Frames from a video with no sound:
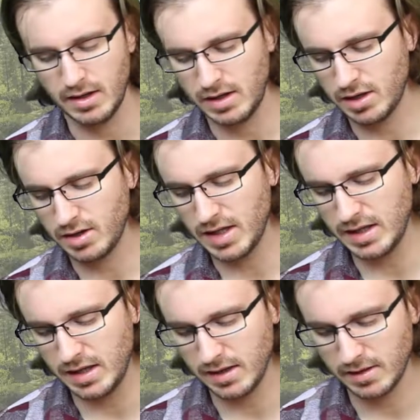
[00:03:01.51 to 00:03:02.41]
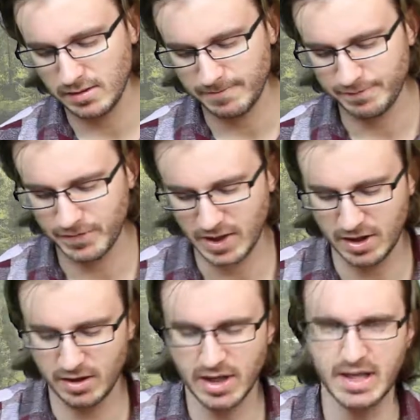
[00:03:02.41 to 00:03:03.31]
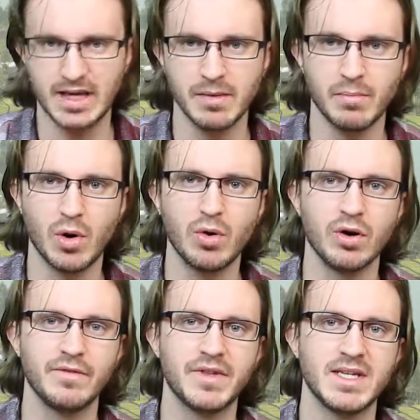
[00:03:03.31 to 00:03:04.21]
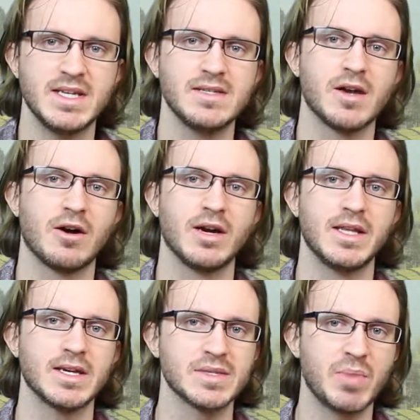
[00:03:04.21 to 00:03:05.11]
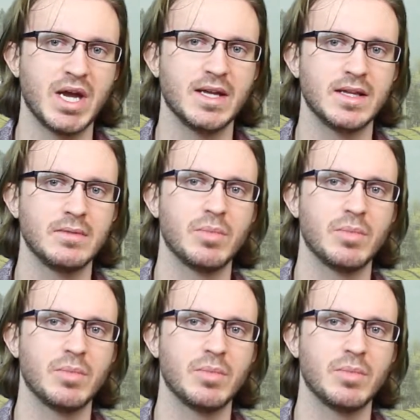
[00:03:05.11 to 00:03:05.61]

you're gonna get more if the tea's already expanded.